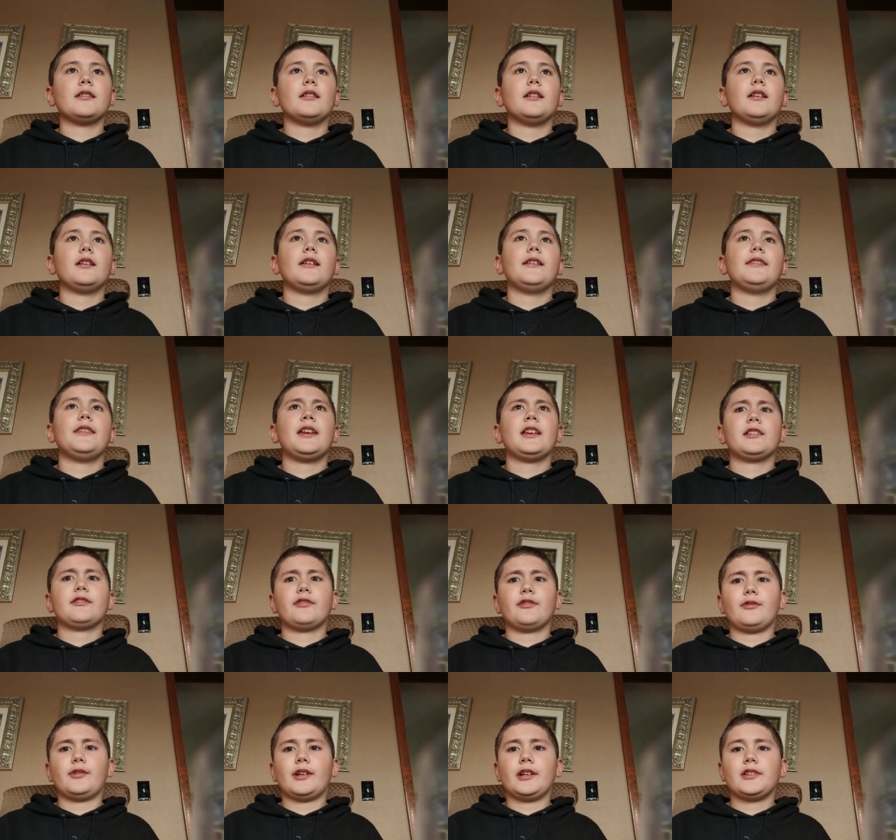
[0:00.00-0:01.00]
Uh, thanks
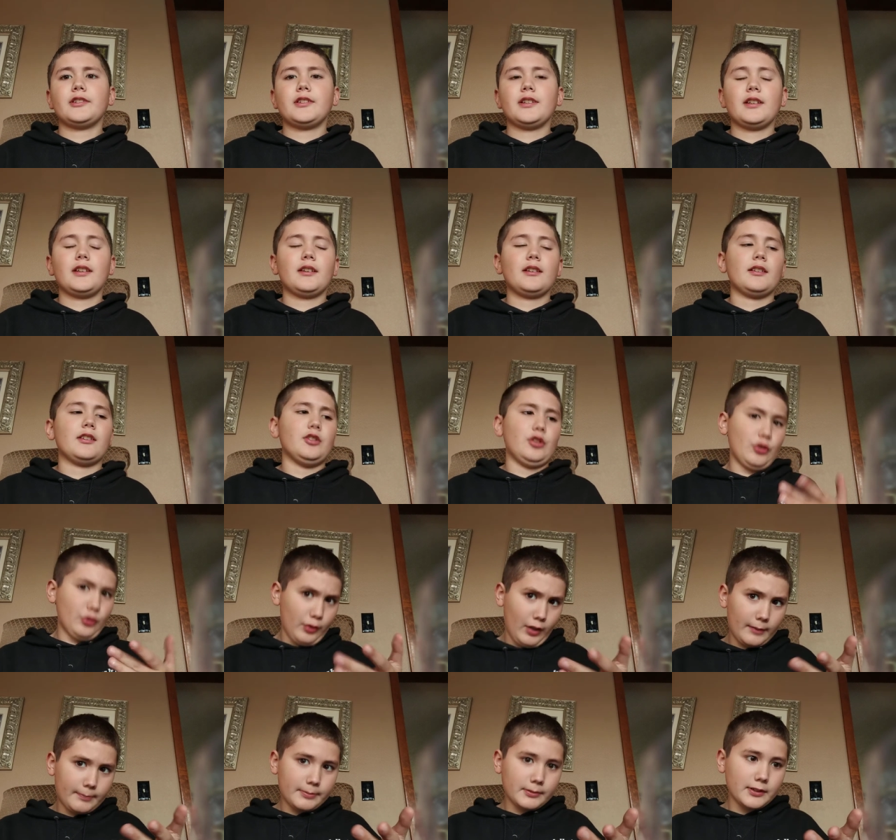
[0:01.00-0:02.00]
for watching.
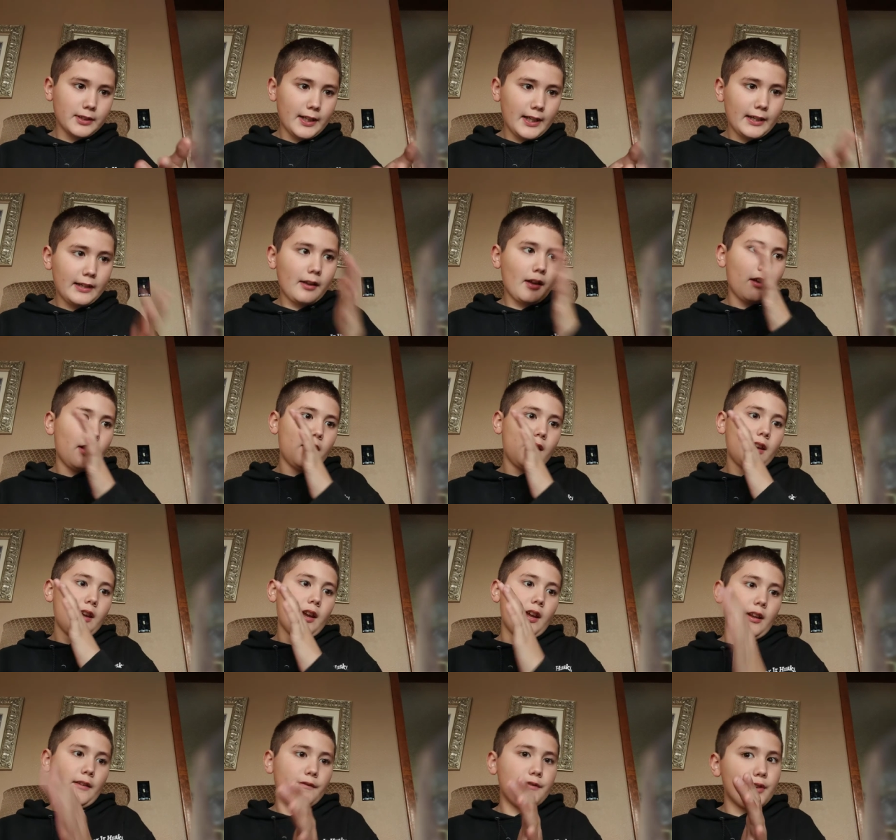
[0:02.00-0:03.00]
Drop a like.
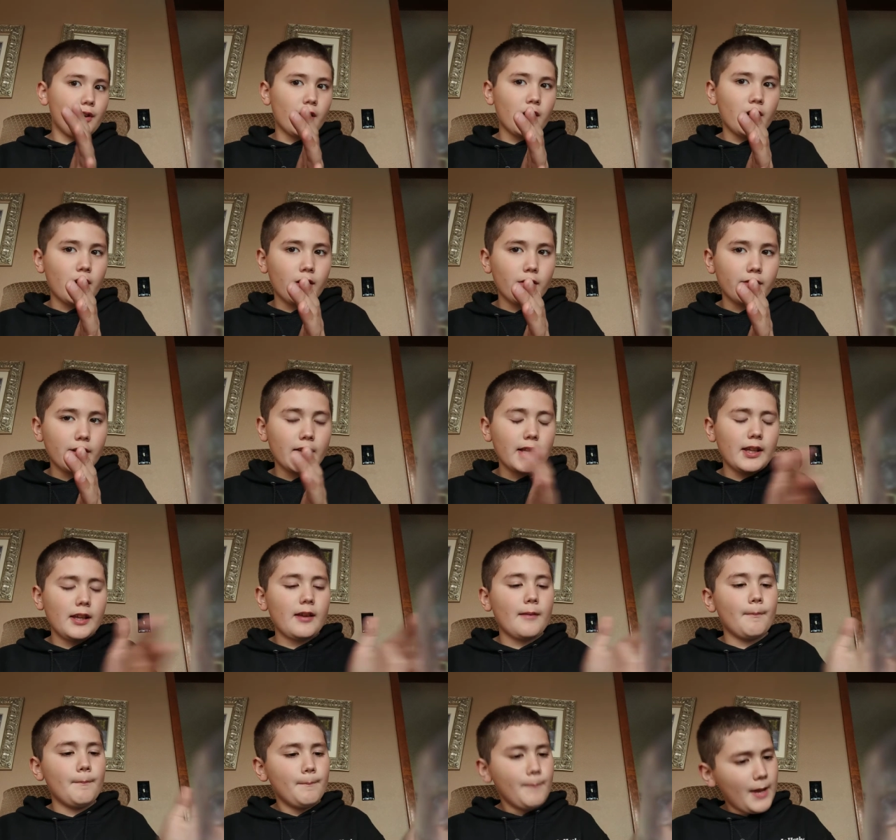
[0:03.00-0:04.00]
And if you aren't
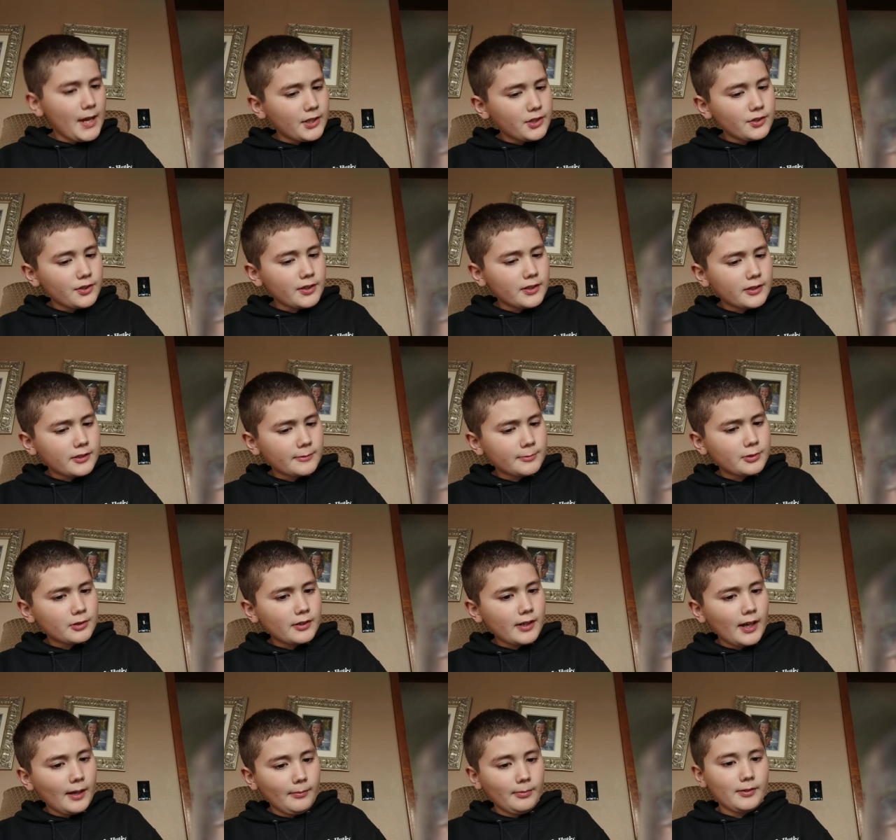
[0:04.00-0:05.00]
already, make sure to
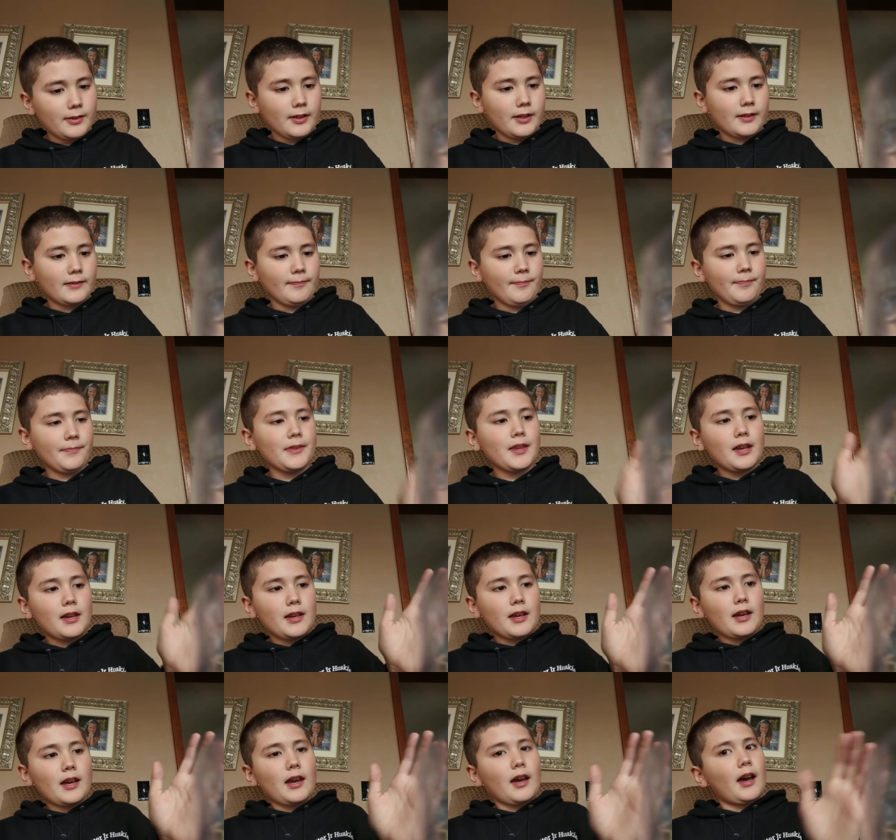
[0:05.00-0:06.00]
subscribe. Um,
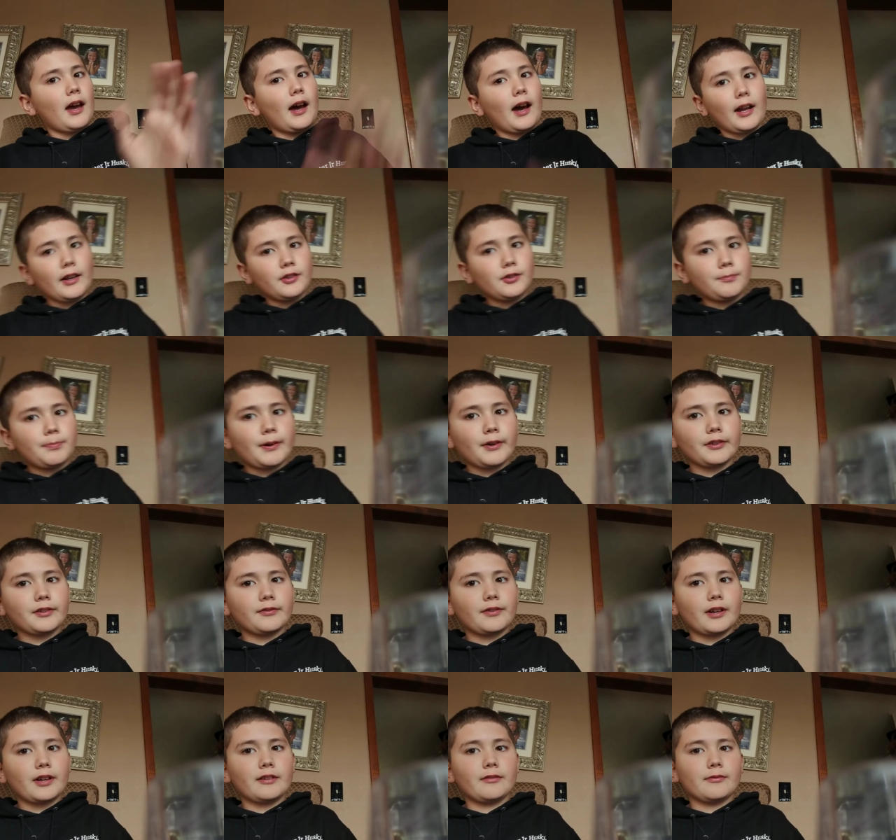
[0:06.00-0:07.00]
I do post
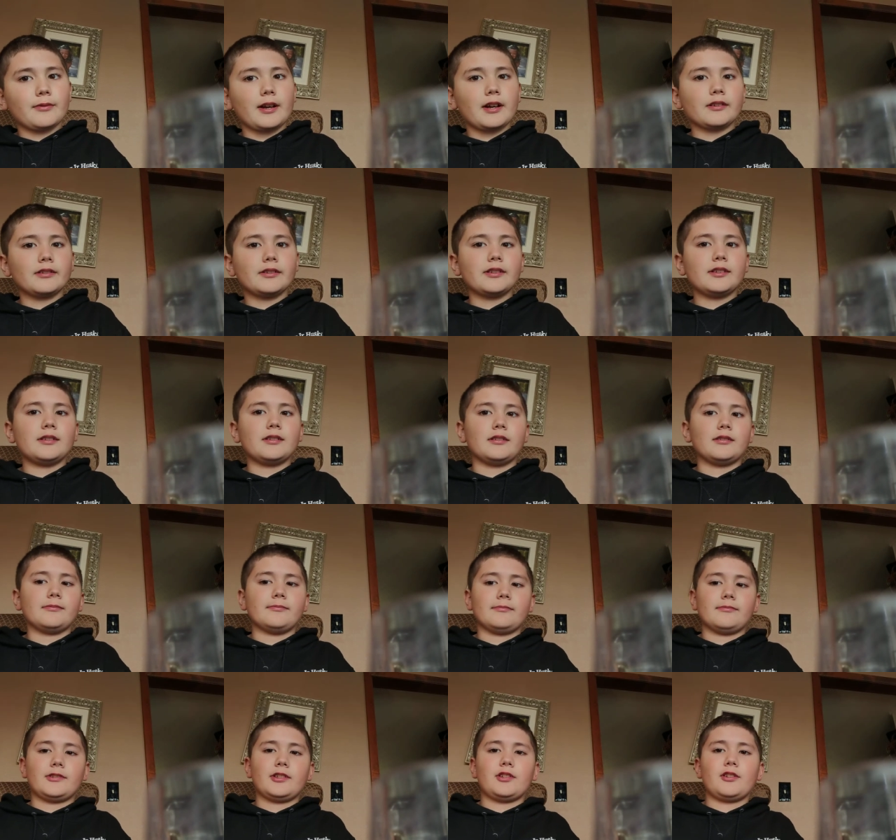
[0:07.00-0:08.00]
very rarely.
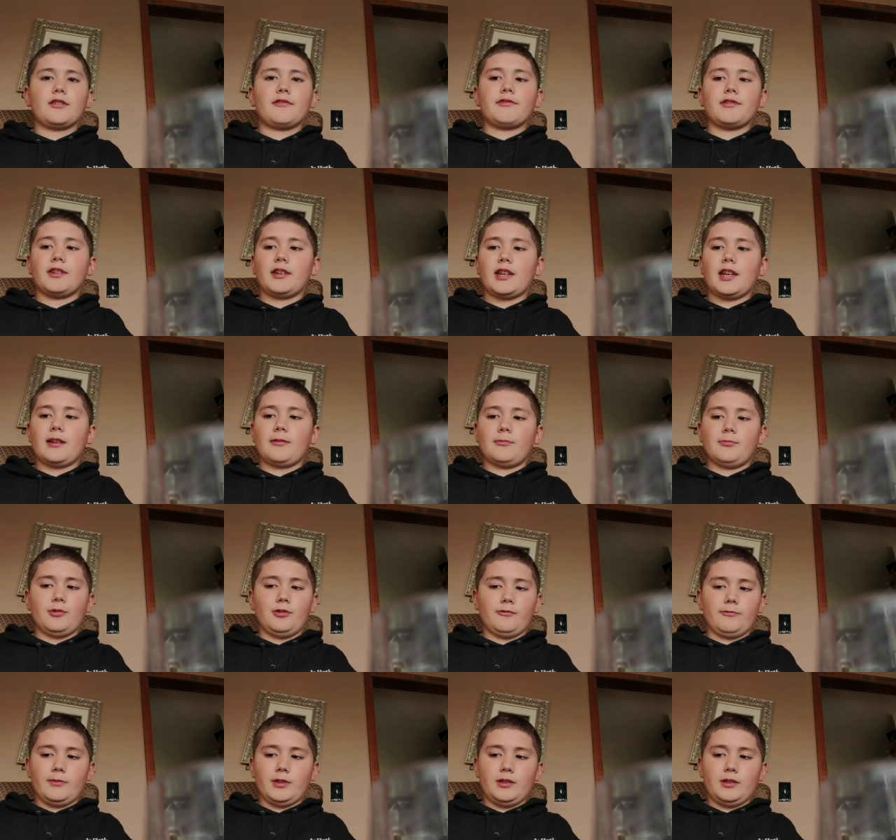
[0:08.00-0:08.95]
sorry for the camera movement.